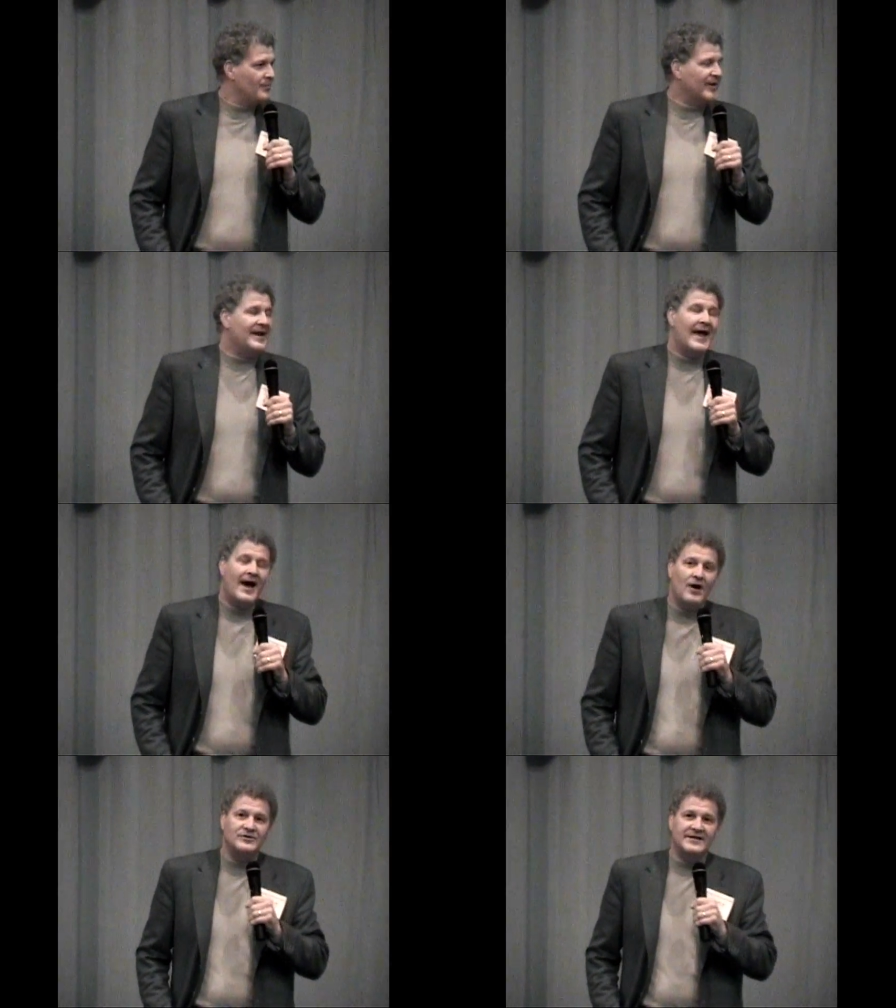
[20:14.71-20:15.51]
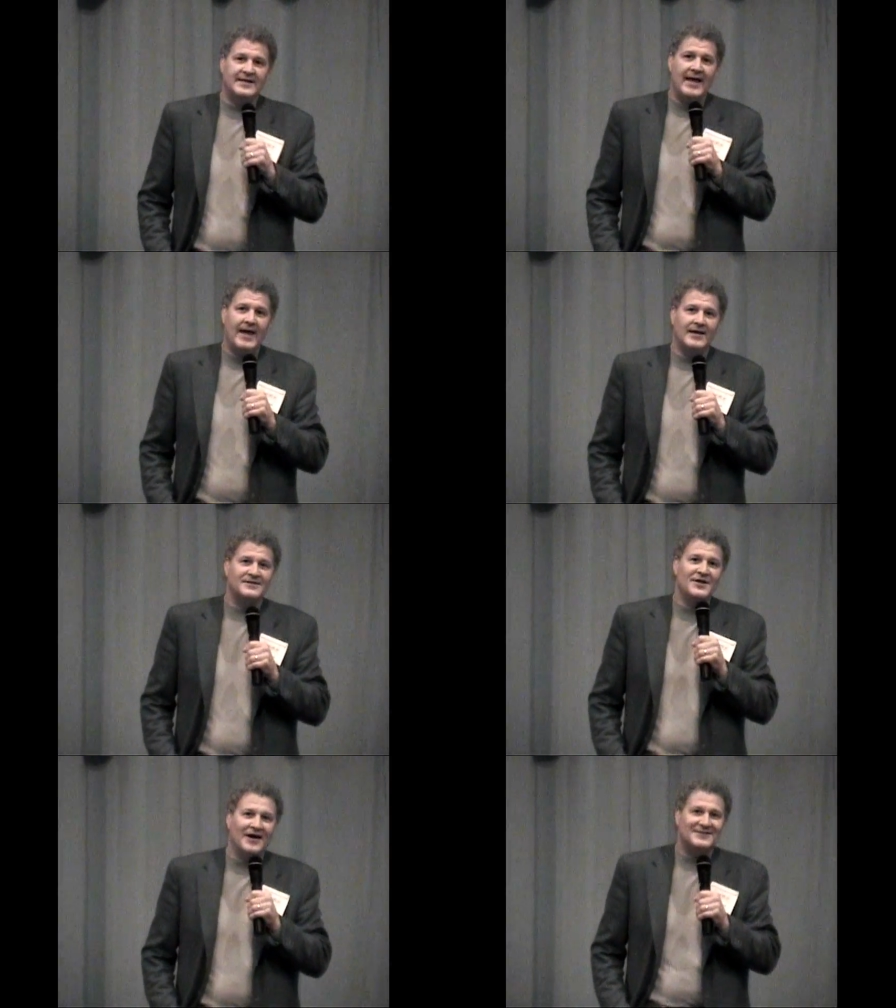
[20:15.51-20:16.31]
But now, today,
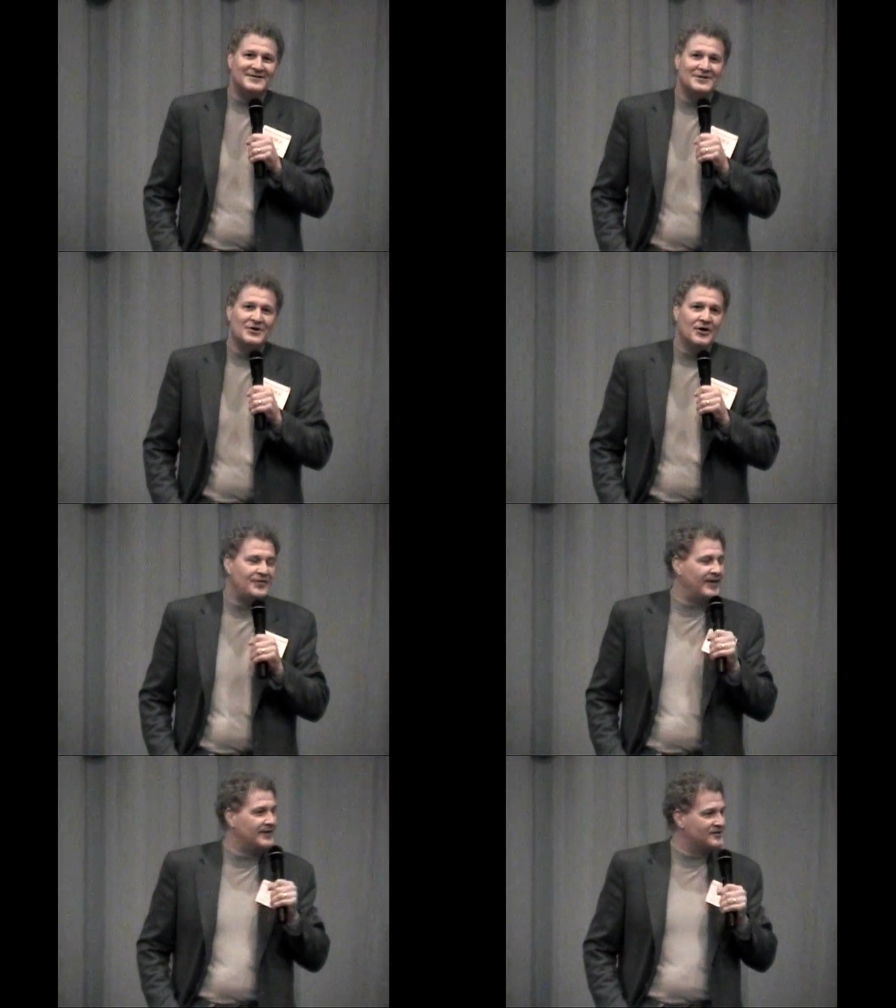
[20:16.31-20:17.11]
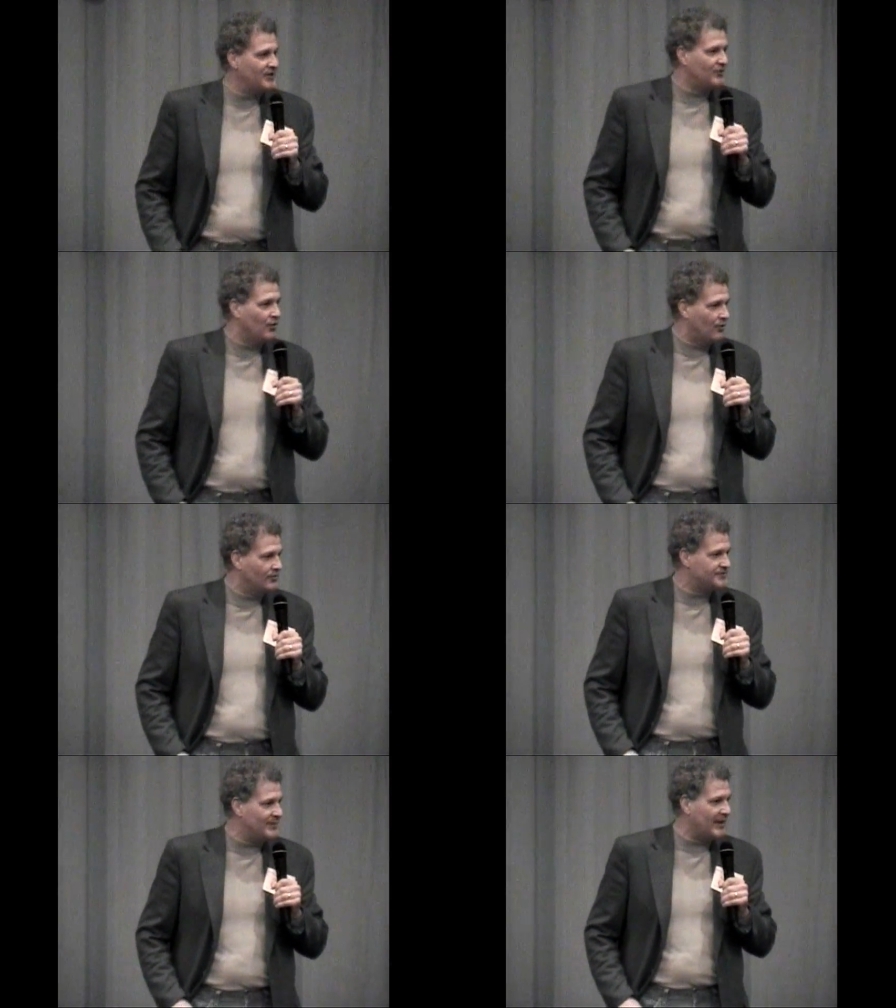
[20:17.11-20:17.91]
it's not such a good thing. If she
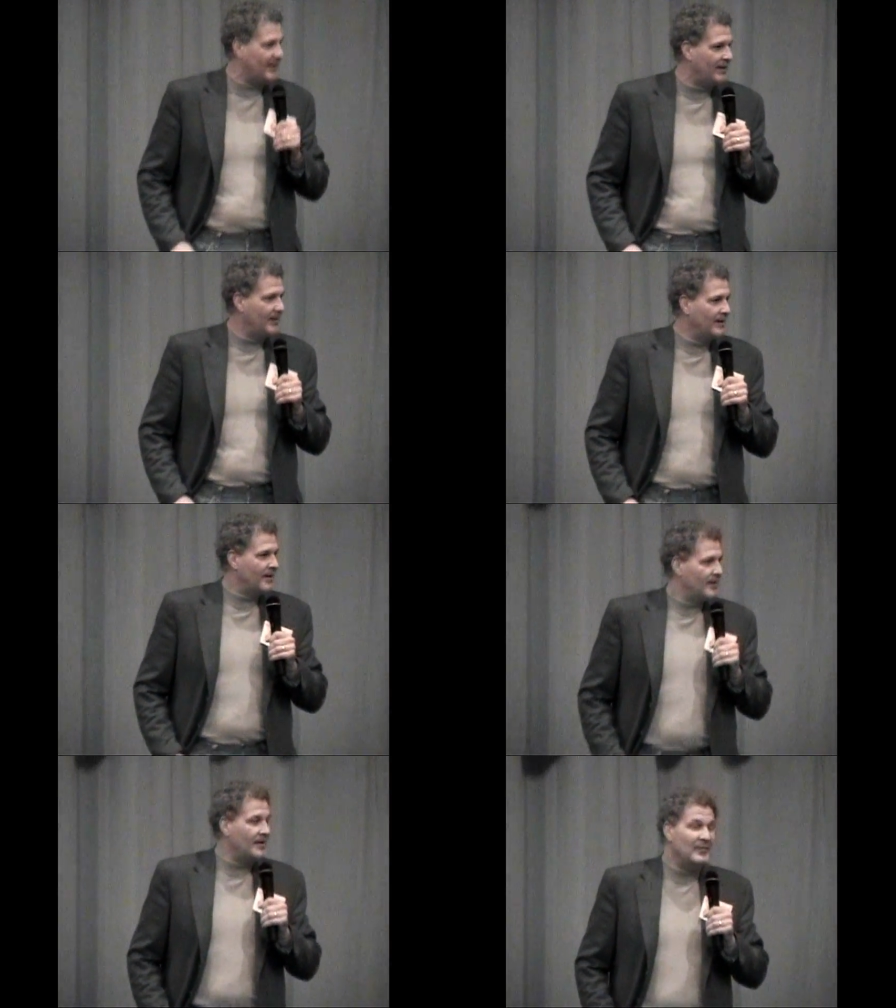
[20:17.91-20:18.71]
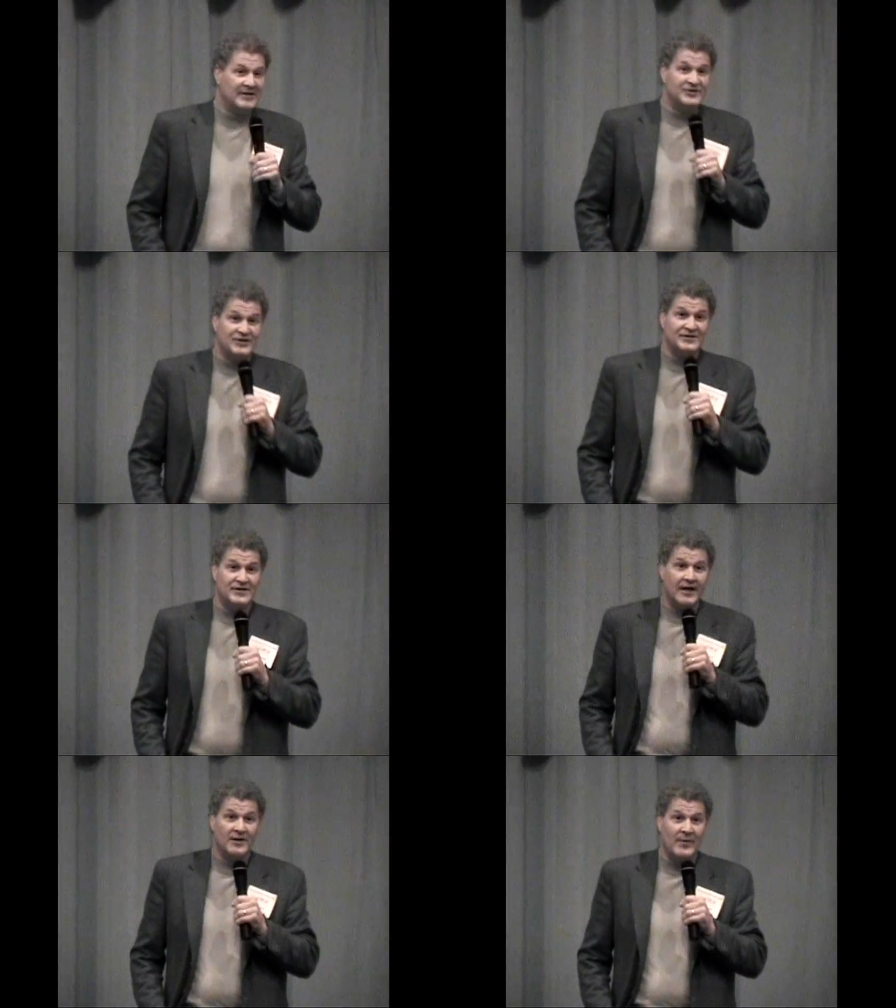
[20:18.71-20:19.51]
Googles me, it means
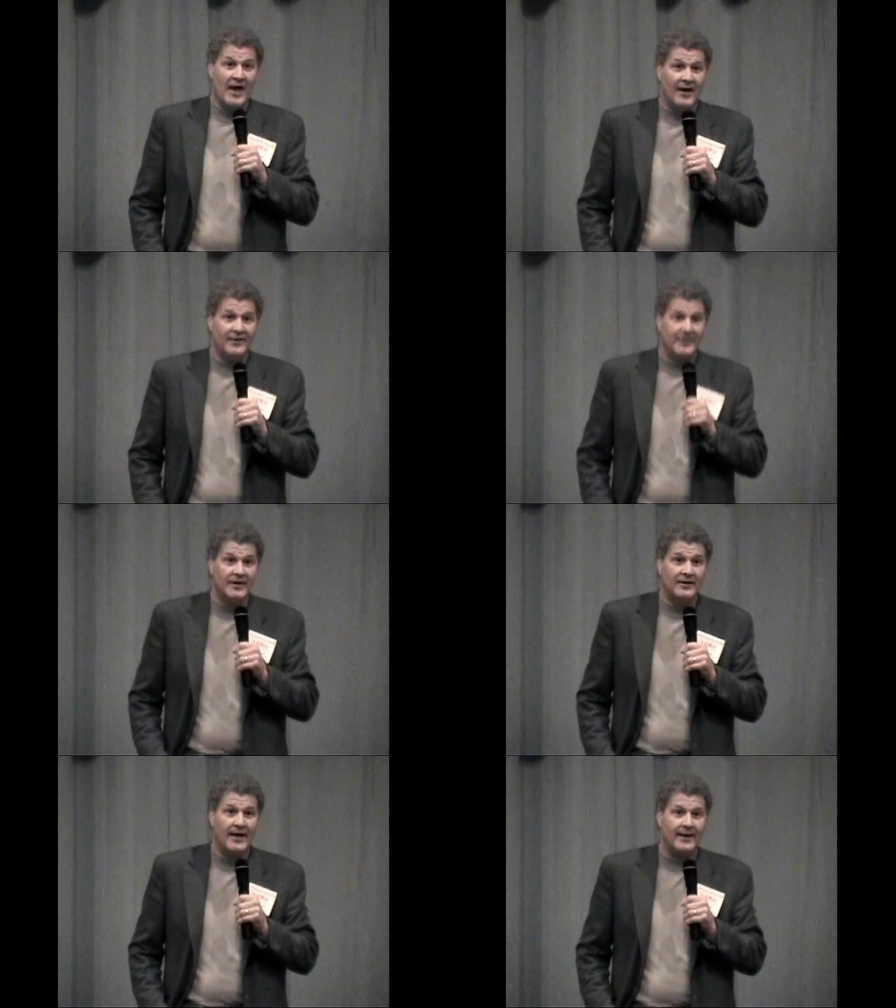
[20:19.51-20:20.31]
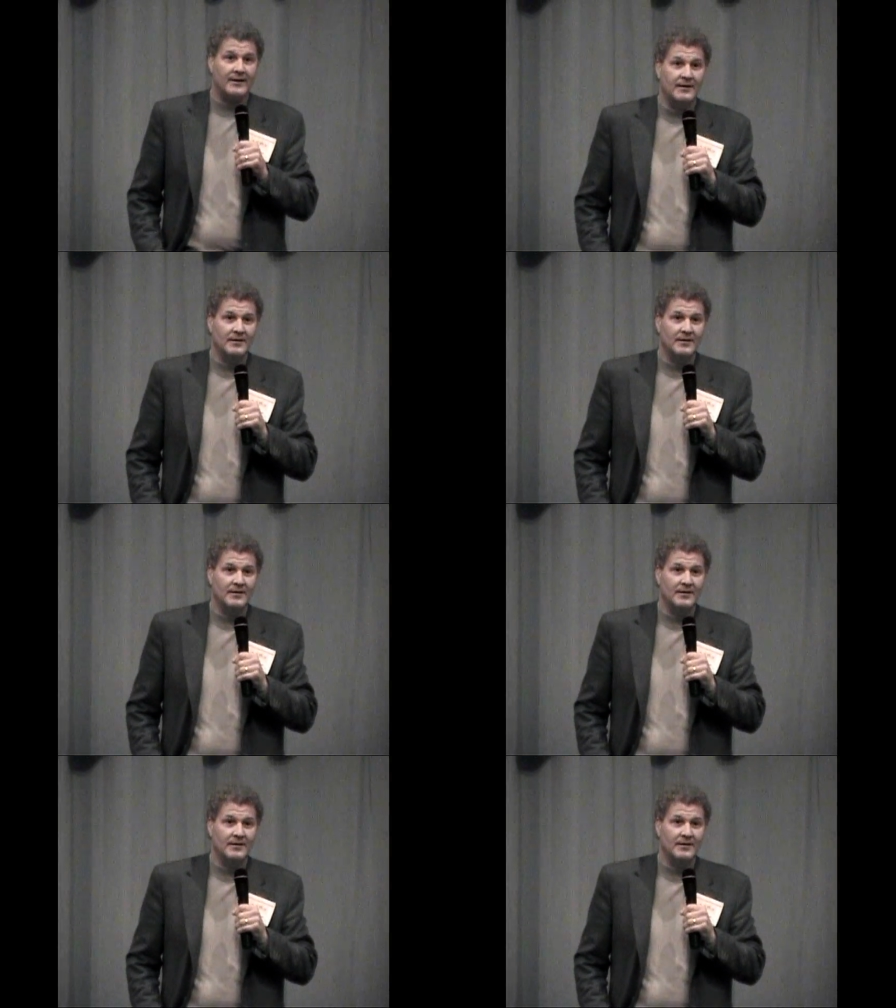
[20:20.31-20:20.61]
she's checking me out on the internet.